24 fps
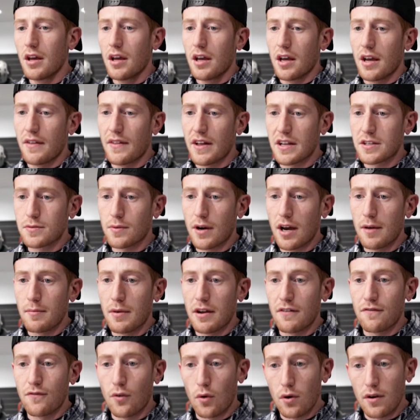And that's why I
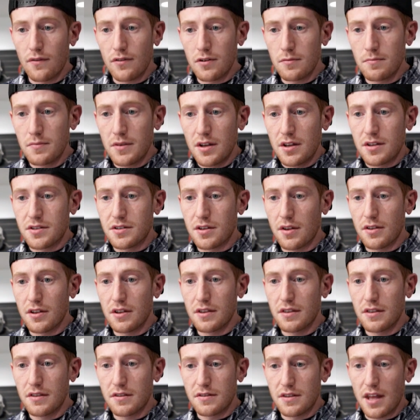made 4 of them, so
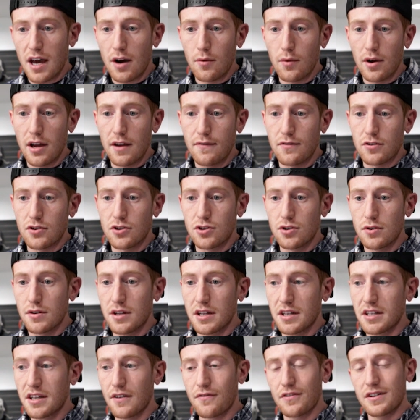that way if you're
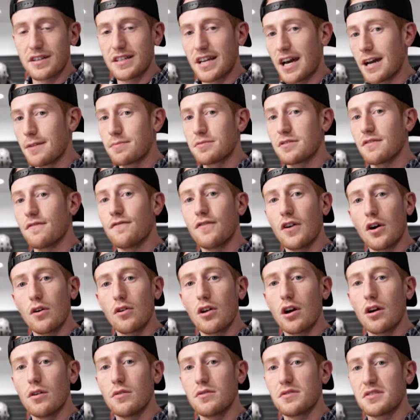shooting different types of
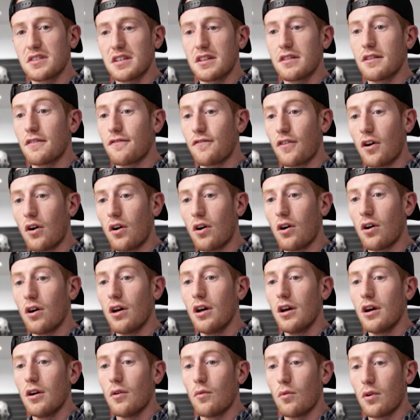photos in the
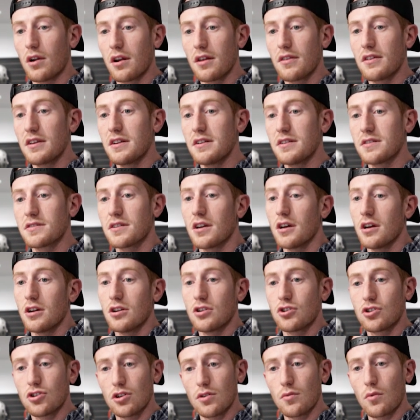fall, one of these
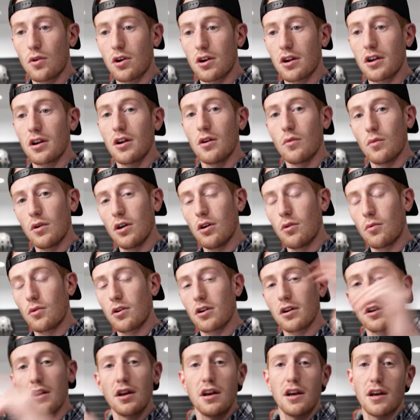should work, will
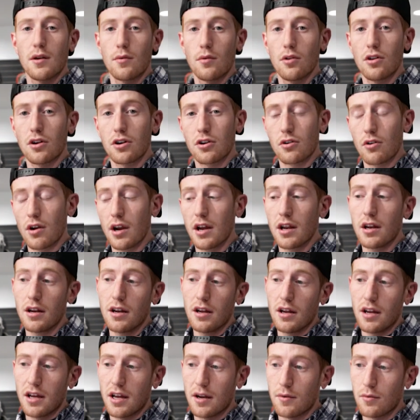work, and will look great,
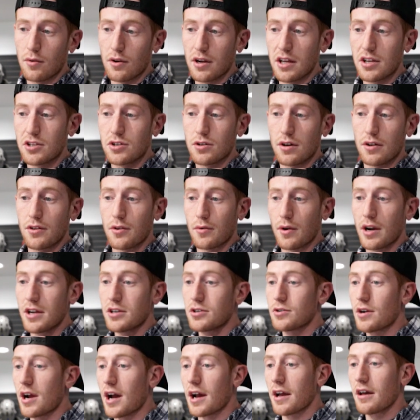and will get you on the right
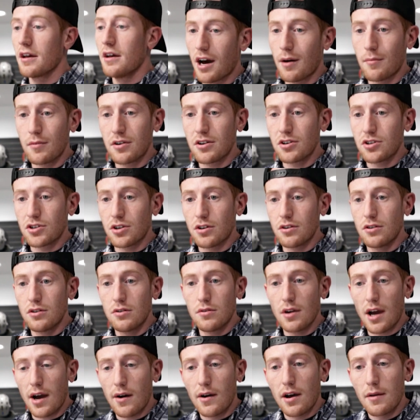track. I'm gonna show
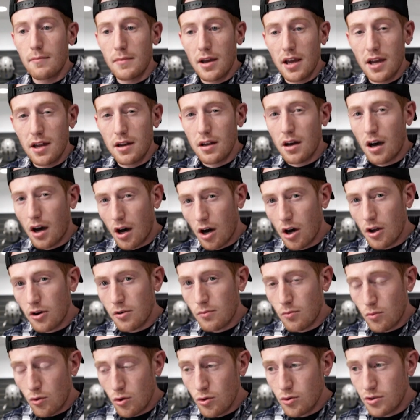you how I made
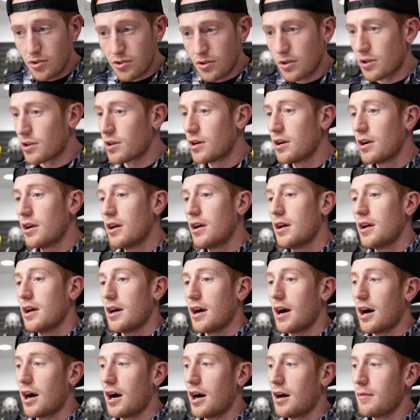Autumn Rooster.
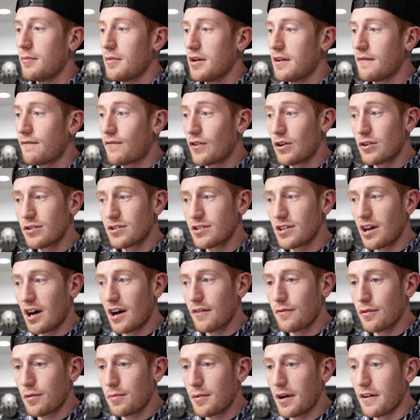And first
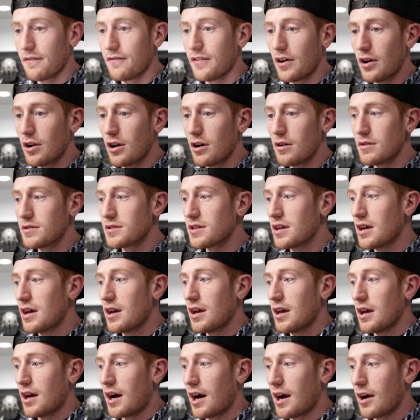off, with my photos,
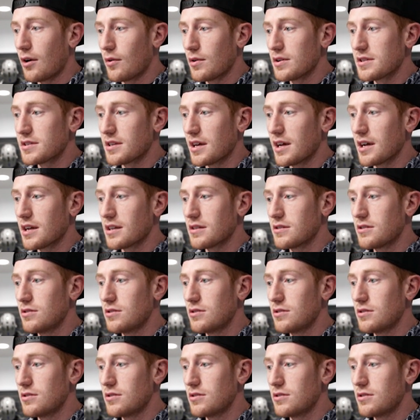I always like